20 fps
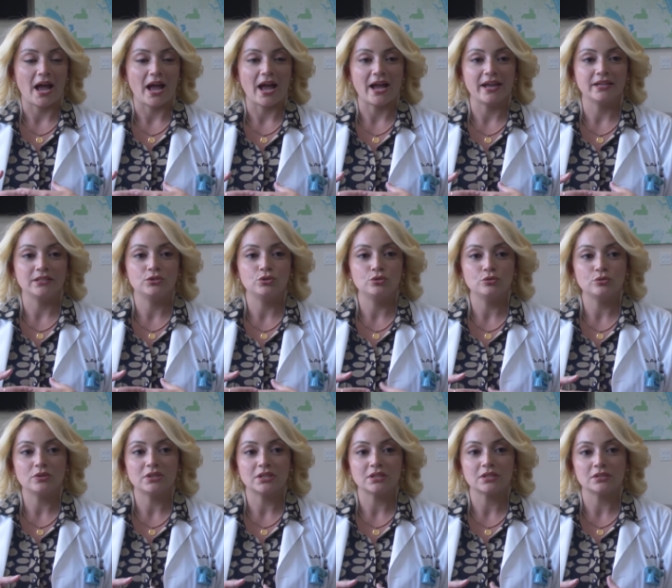I
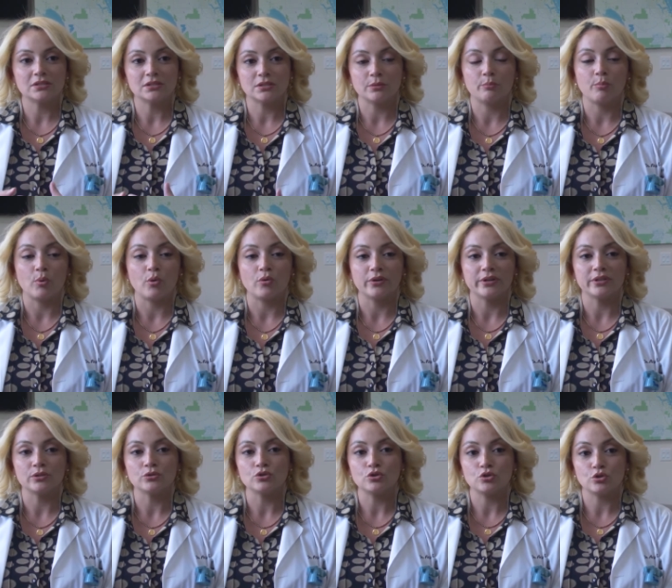do think it's
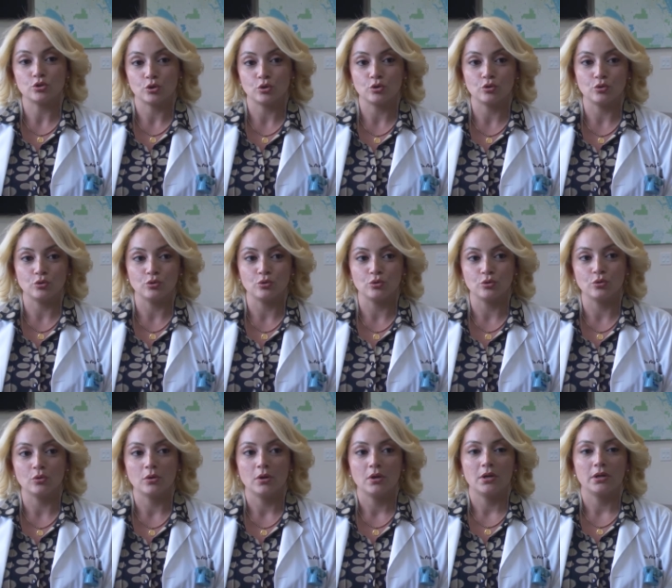important to